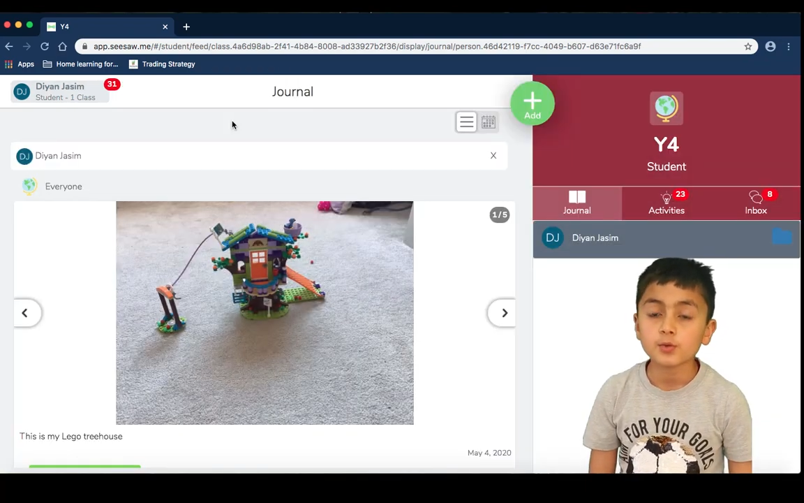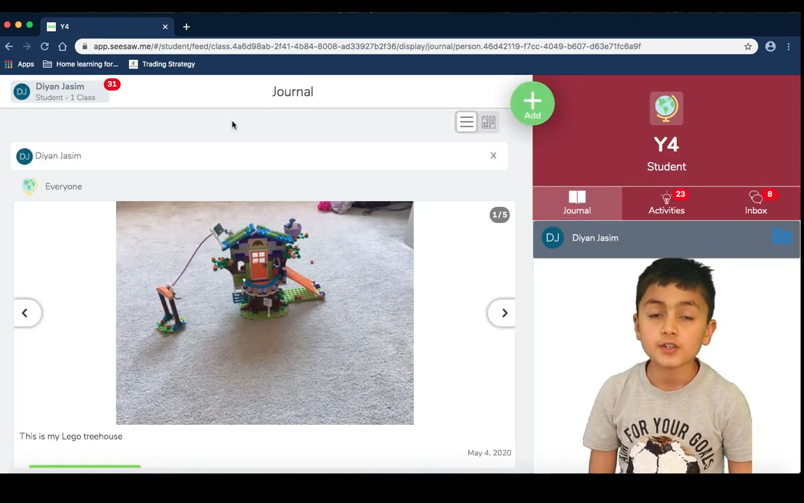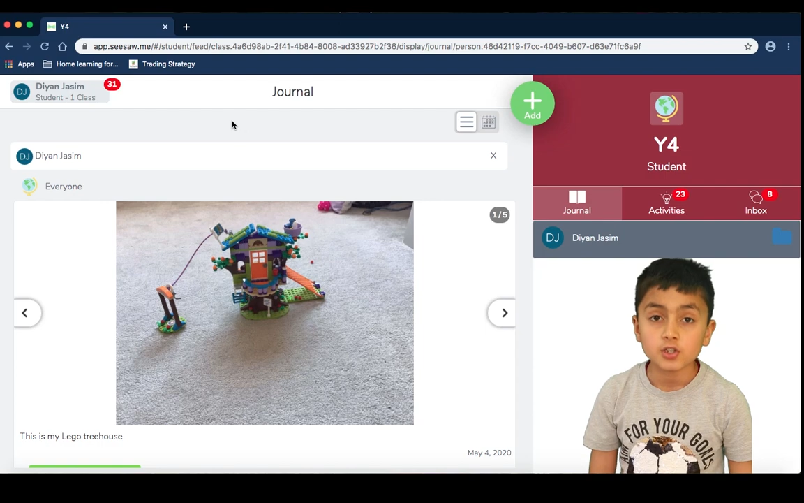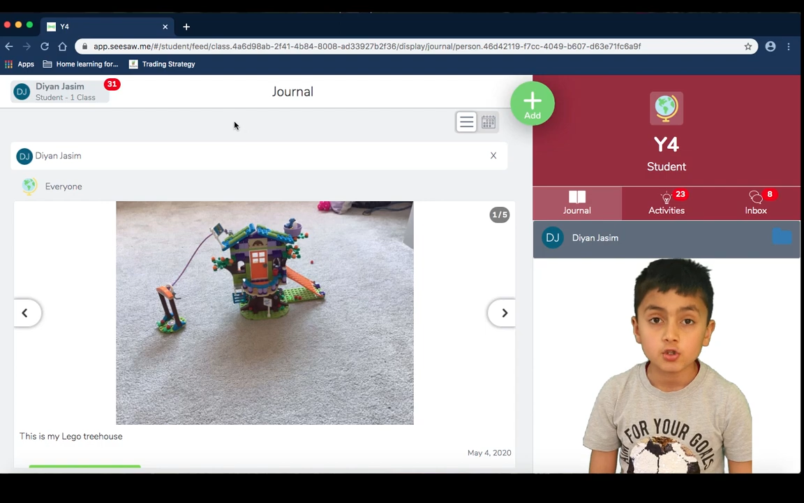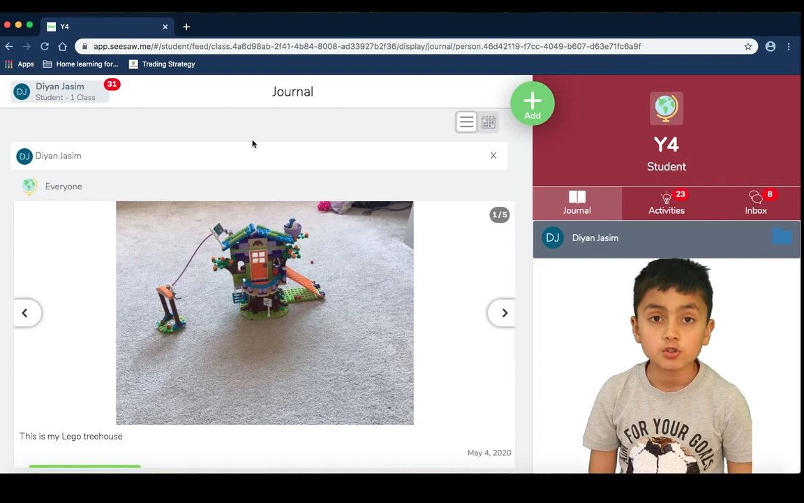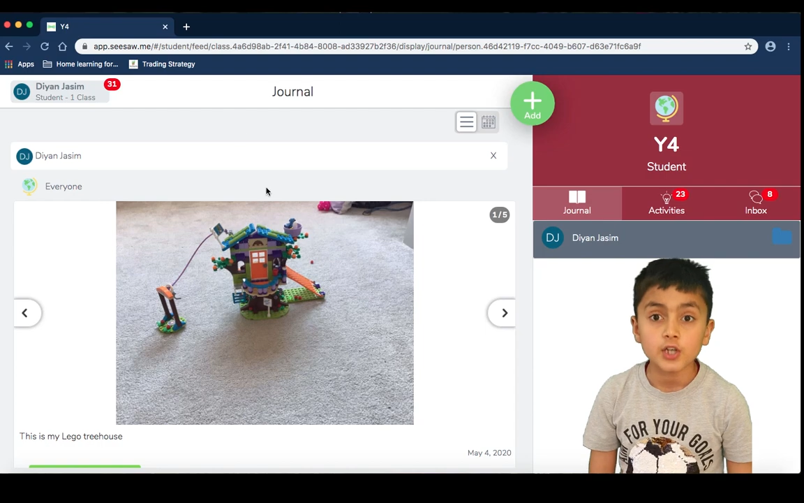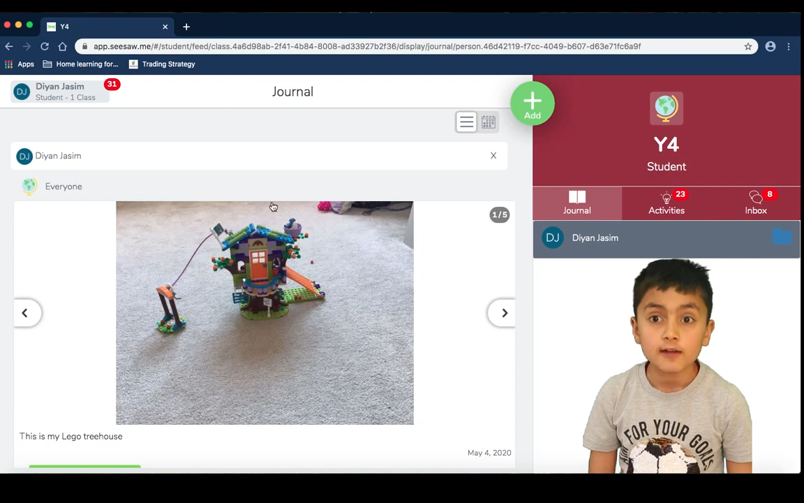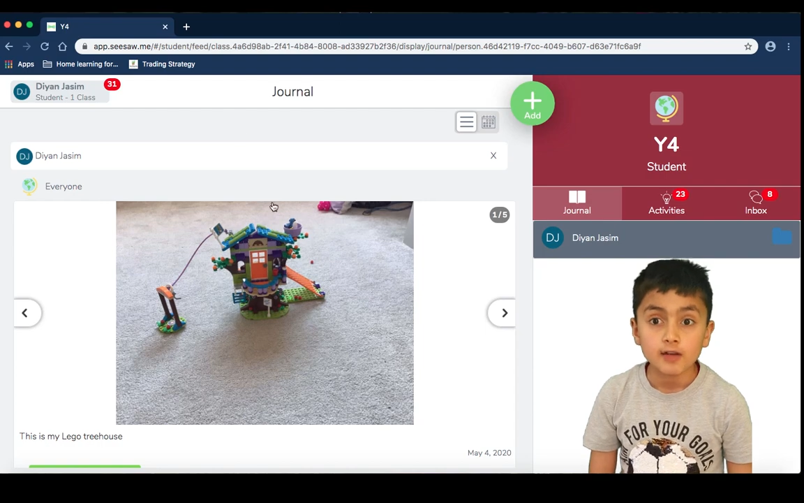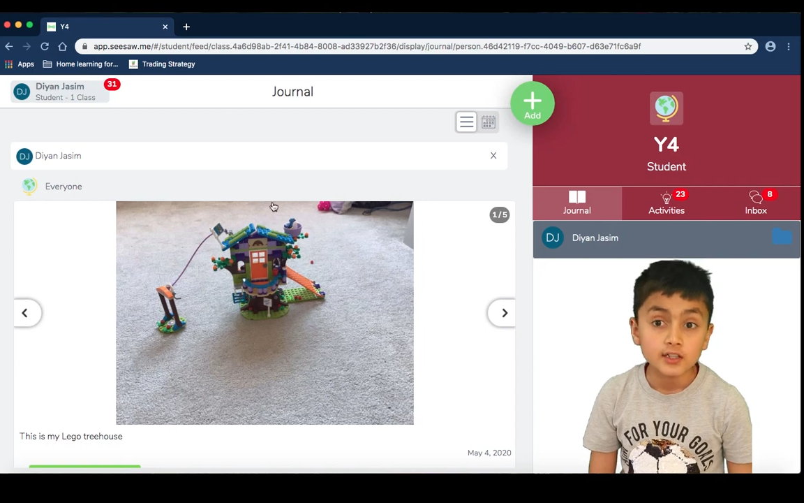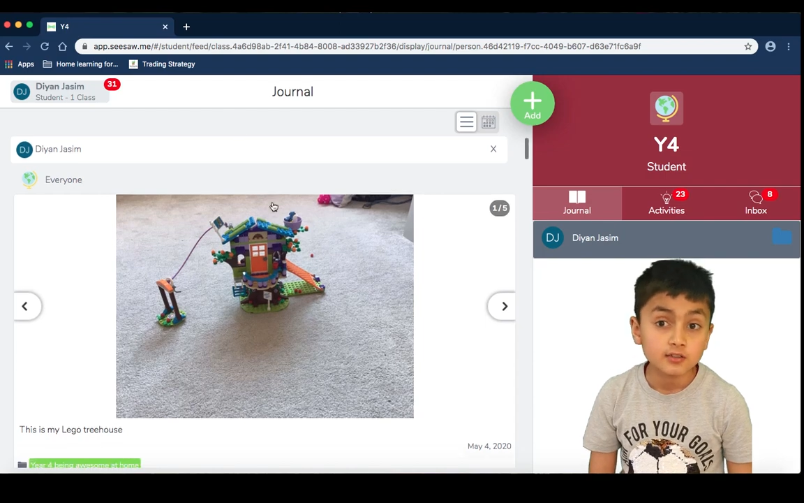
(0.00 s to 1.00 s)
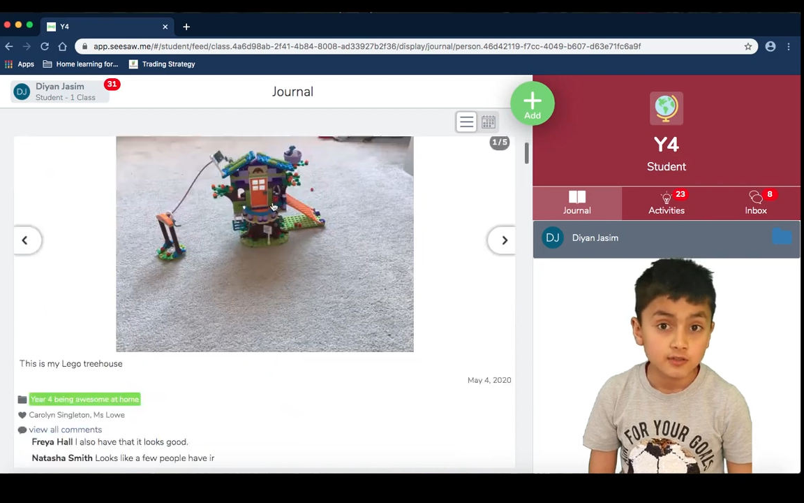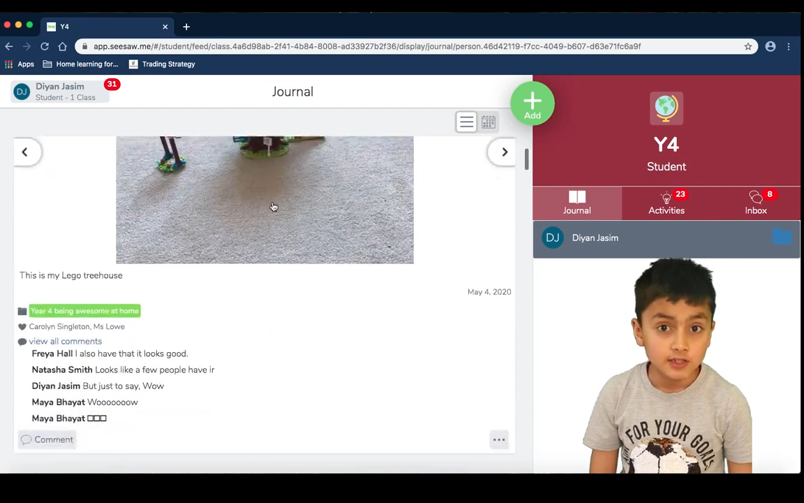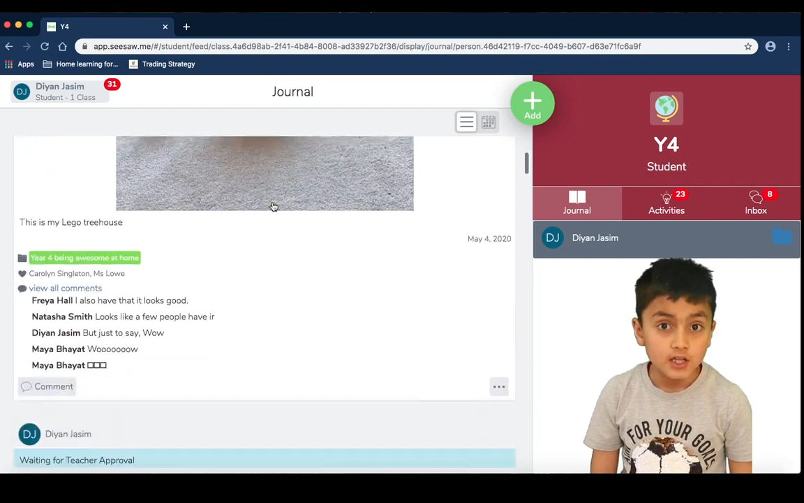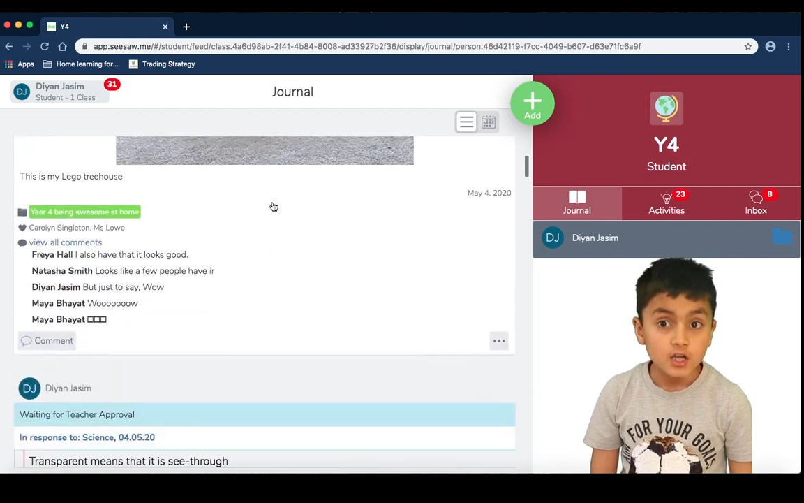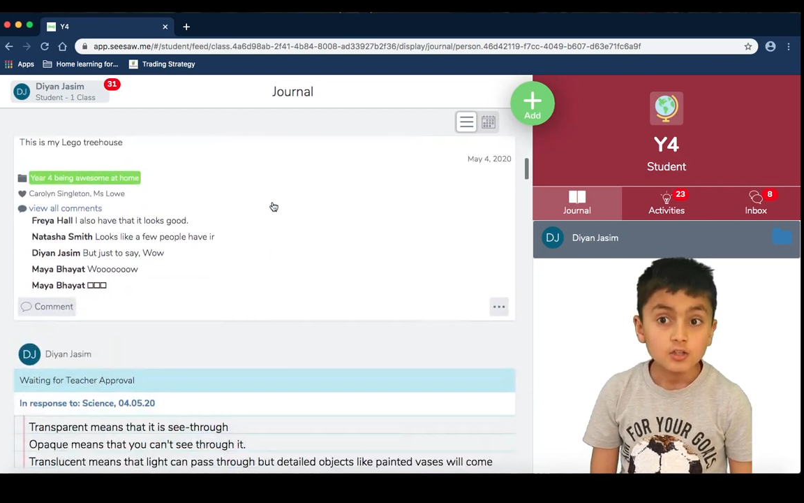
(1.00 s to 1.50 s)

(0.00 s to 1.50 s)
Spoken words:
within your directory,